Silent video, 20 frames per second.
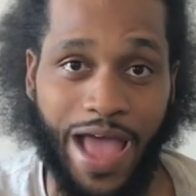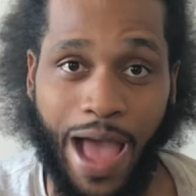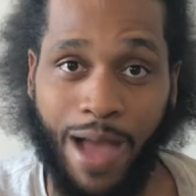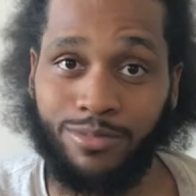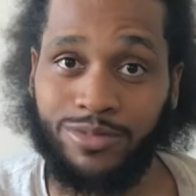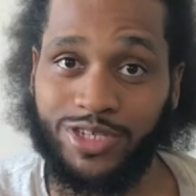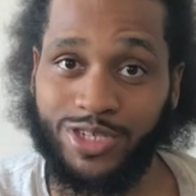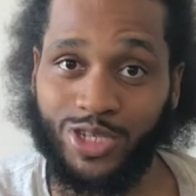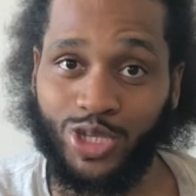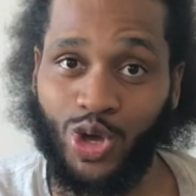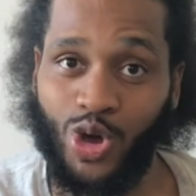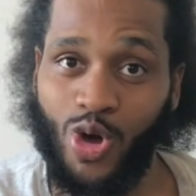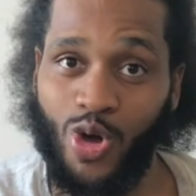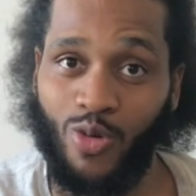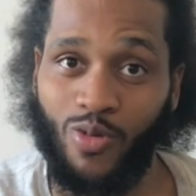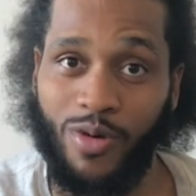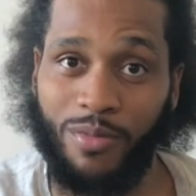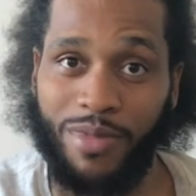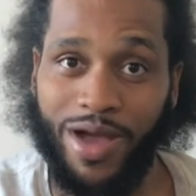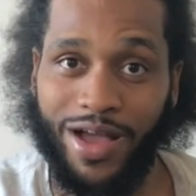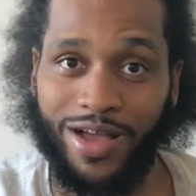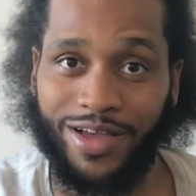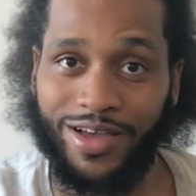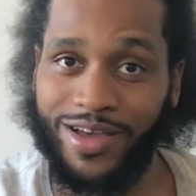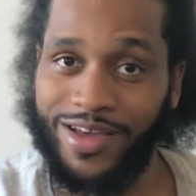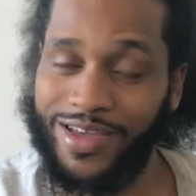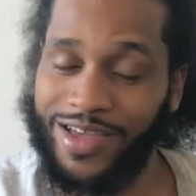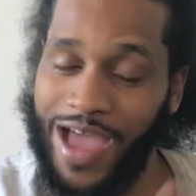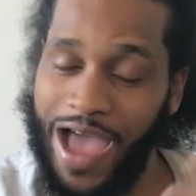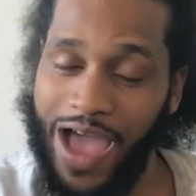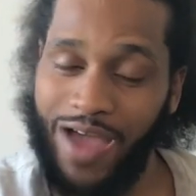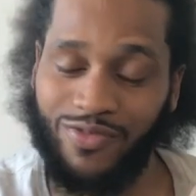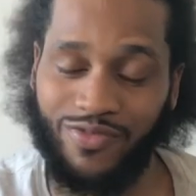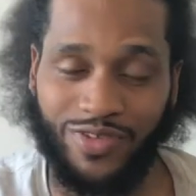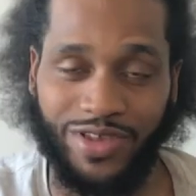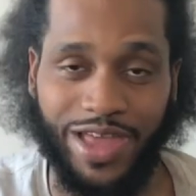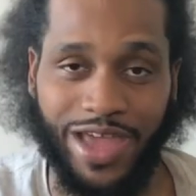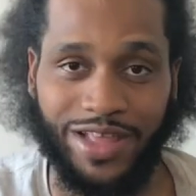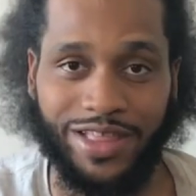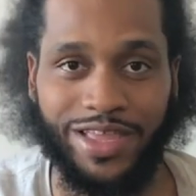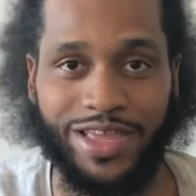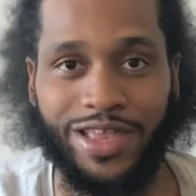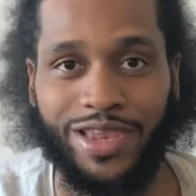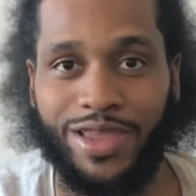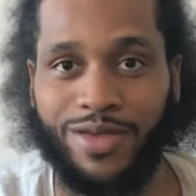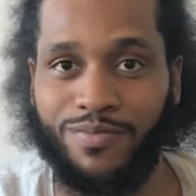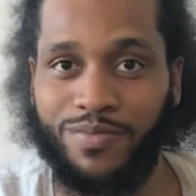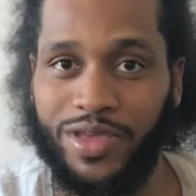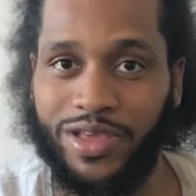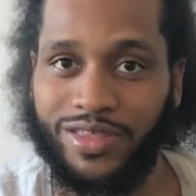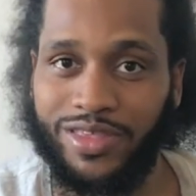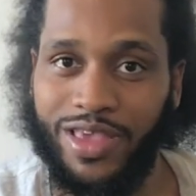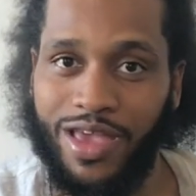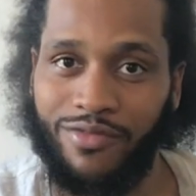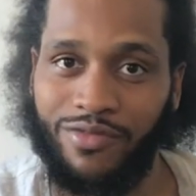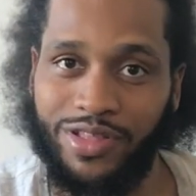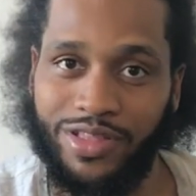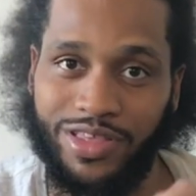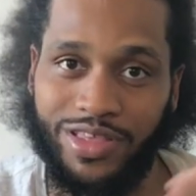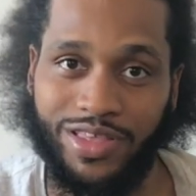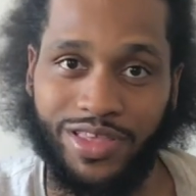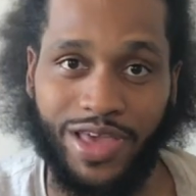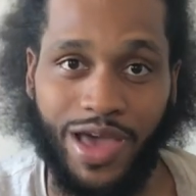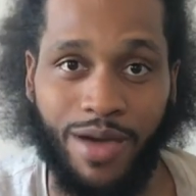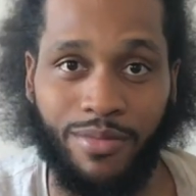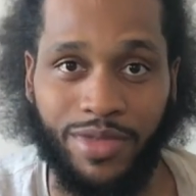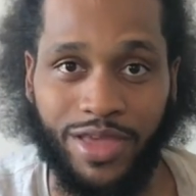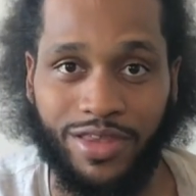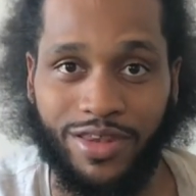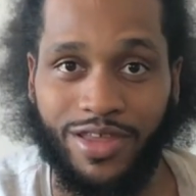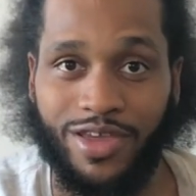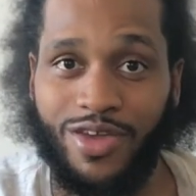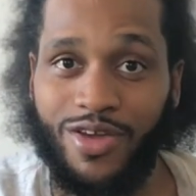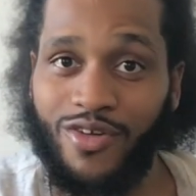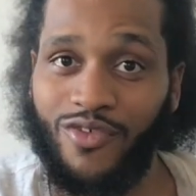I'm just going with my gut. I feel like the Olympic sevens is coming